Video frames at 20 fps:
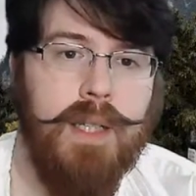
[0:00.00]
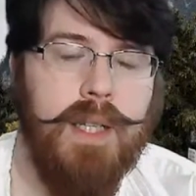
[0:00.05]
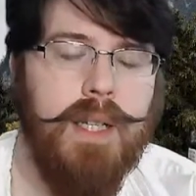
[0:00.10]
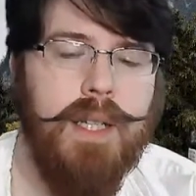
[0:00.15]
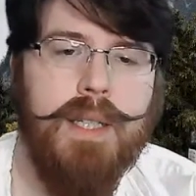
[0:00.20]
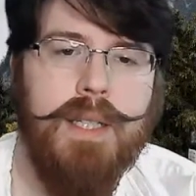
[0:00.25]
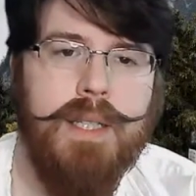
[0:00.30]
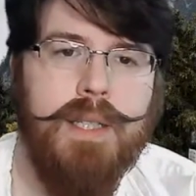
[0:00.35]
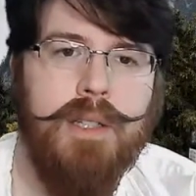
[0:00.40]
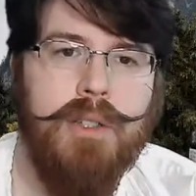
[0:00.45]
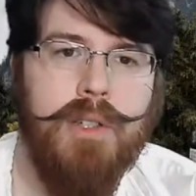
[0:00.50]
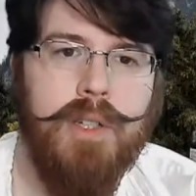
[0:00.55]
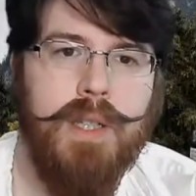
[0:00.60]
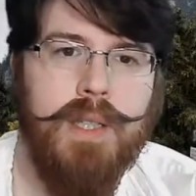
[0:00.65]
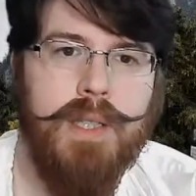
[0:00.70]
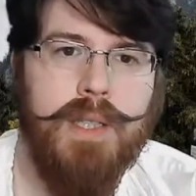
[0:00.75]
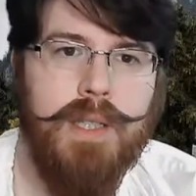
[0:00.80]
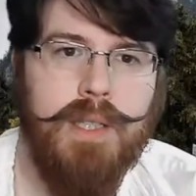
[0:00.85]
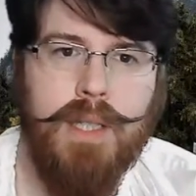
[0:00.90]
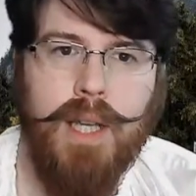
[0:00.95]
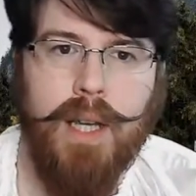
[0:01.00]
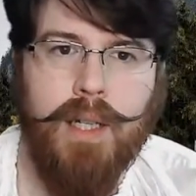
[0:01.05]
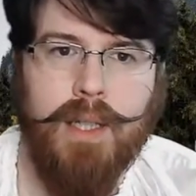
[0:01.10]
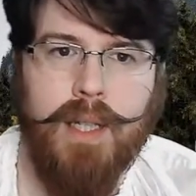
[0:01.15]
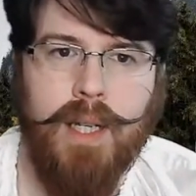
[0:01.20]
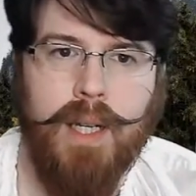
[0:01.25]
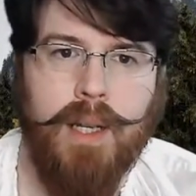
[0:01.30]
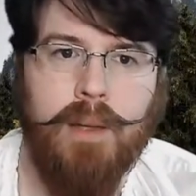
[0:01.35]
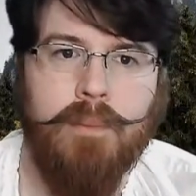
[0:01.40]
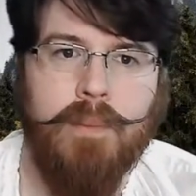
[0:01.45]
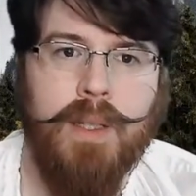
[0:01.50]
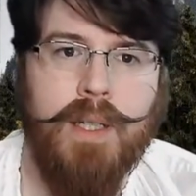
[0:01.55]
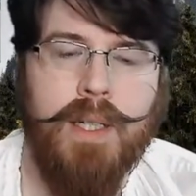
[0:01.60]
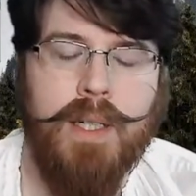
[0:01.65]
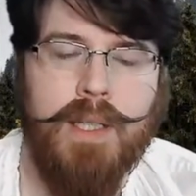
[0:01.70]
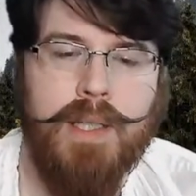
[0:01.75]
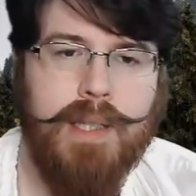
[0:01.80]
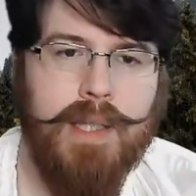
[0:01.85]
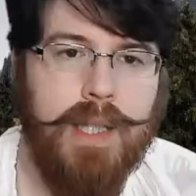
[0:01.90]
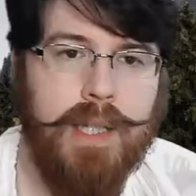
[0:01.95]

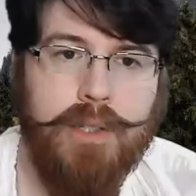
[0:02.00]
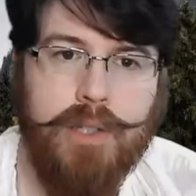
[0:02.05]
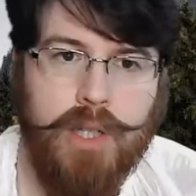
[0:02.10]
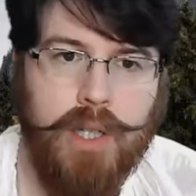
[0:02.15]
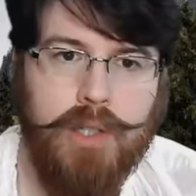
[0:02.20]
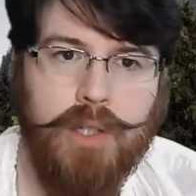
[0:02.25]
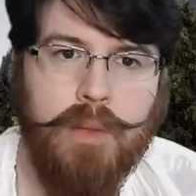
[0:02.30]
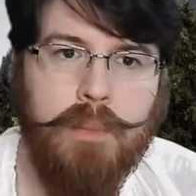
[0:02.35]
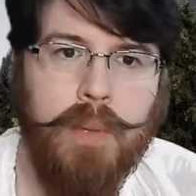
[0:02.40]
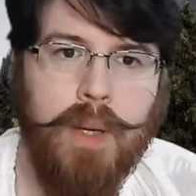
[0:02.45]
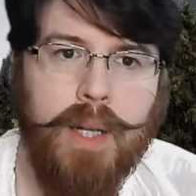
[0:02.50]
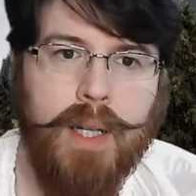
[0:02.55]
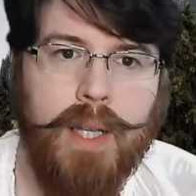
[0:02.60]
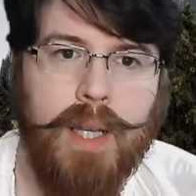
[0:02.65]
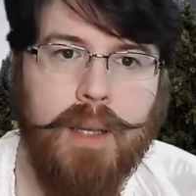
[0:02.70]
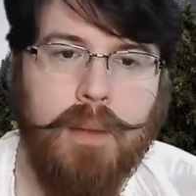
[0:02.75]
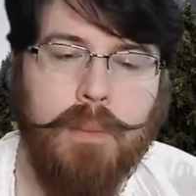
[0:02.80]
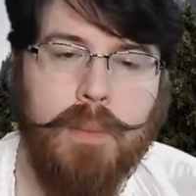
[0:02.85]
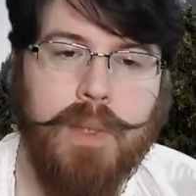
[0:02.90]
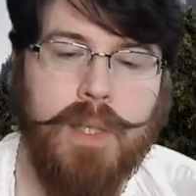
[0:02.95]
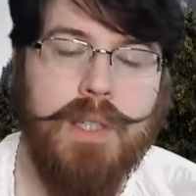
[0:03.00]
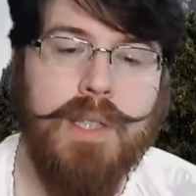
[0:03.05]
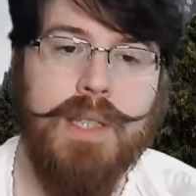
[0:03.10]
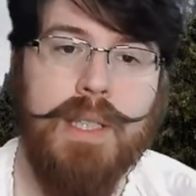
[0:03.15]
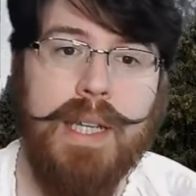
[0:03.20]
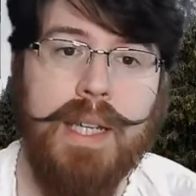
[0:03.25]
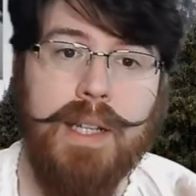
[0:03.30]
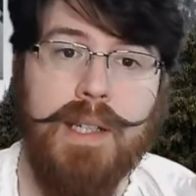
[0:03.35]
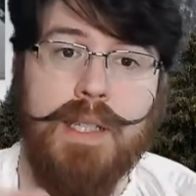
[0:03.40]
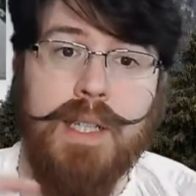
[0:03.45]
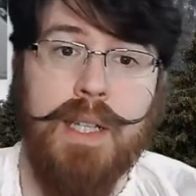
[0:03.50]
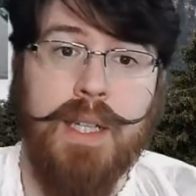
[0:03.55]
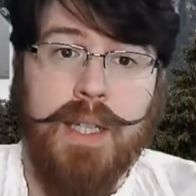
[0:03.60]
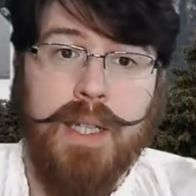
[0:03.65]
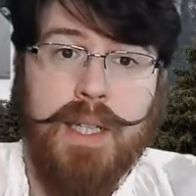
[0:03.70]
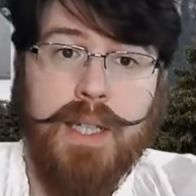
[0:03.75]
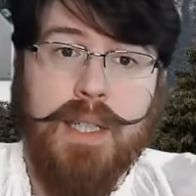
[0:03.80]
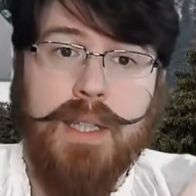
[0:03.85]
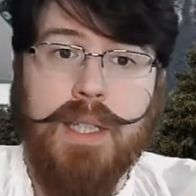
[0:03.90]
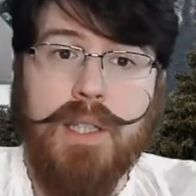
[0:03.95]
indecisionist.com/dungeonbarkeep, which is linked
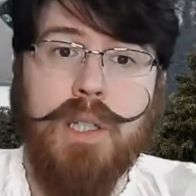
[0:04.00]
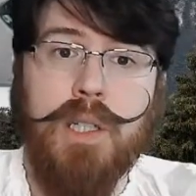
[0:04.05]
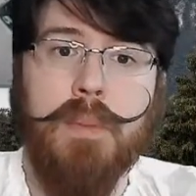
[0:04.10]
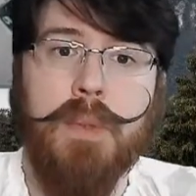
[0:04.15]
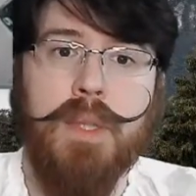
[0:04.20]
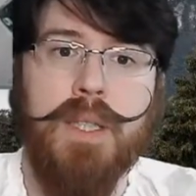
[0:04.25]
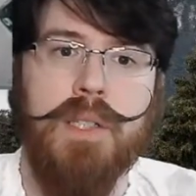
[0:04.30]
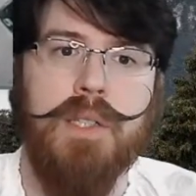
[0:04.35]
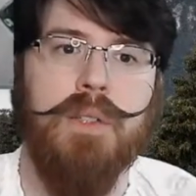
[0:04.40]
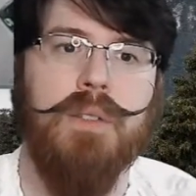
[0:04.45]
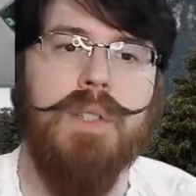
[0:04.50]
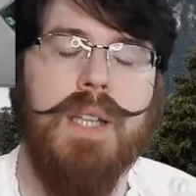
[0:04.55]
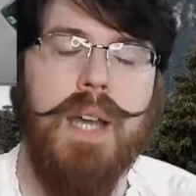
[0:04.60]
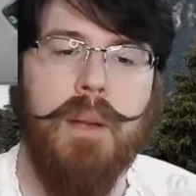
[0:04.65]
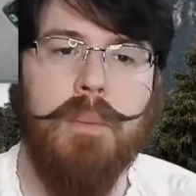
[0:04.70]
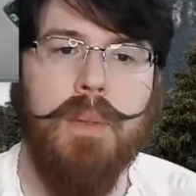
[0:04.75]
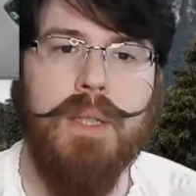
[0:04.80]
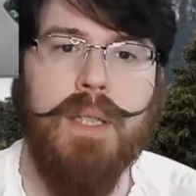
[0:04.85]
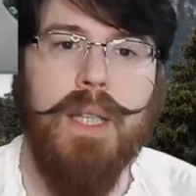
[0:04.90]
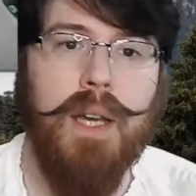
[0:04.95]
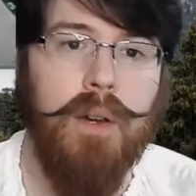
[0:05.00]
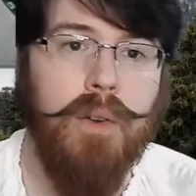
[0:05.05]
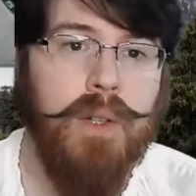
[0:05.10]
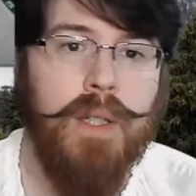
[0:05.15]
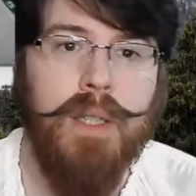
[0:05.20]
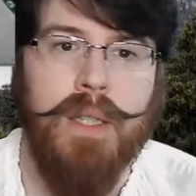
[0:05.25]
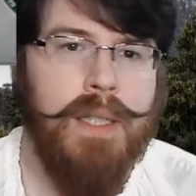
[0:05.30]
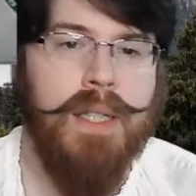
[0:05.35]
in the doobly-doo down below.